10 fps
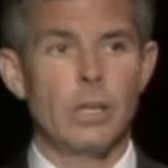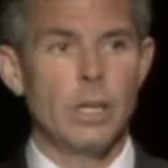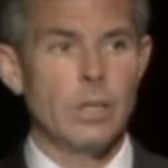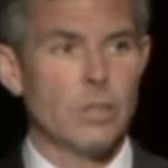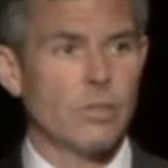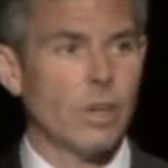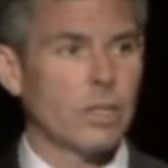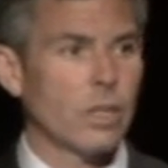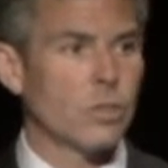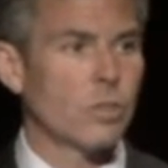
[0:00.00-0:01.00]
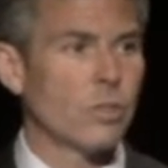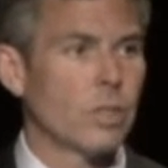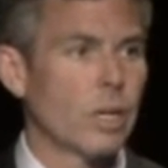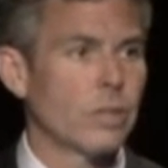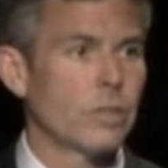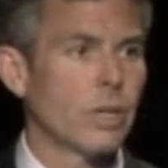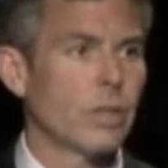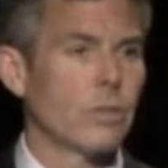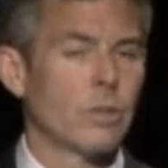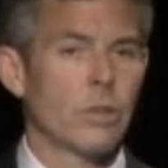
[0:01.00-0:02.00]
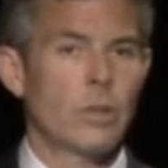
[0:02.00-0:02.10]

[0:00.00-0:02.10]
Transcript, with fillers: in this fine country of the United States?